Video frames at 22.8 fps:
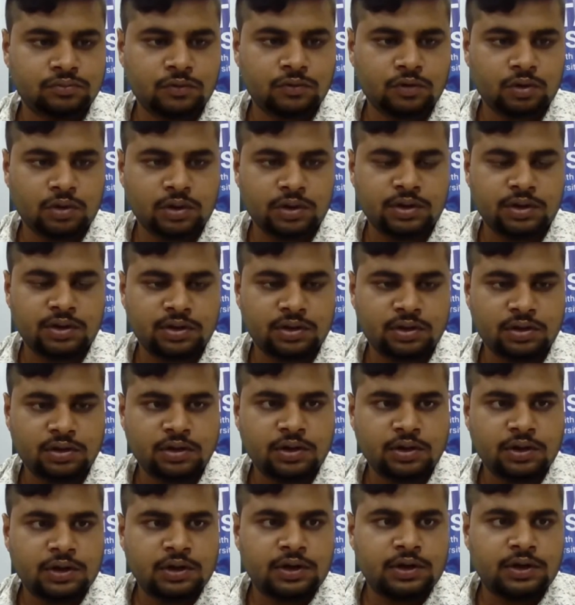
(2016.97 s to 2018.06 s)
Okay,
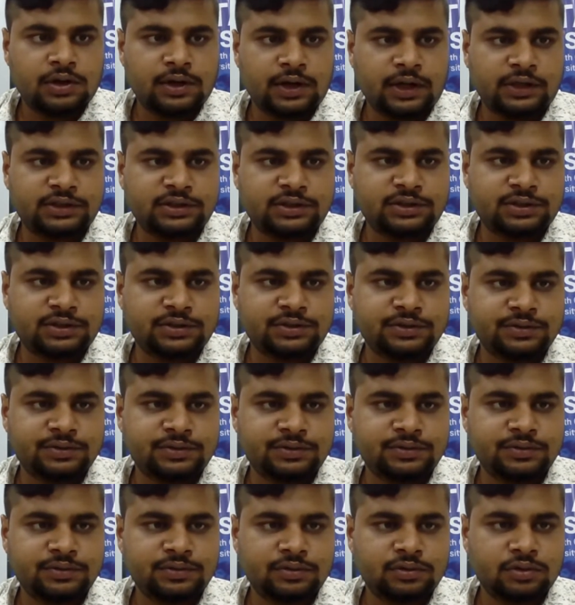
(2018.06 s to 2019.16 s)
next
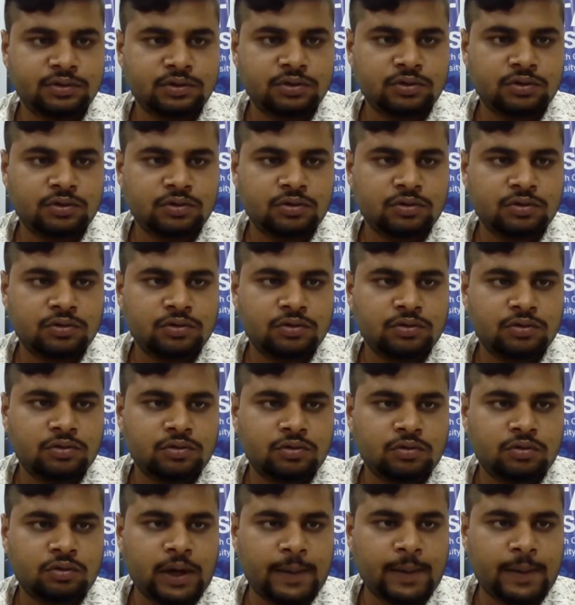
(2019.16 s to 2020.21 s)
we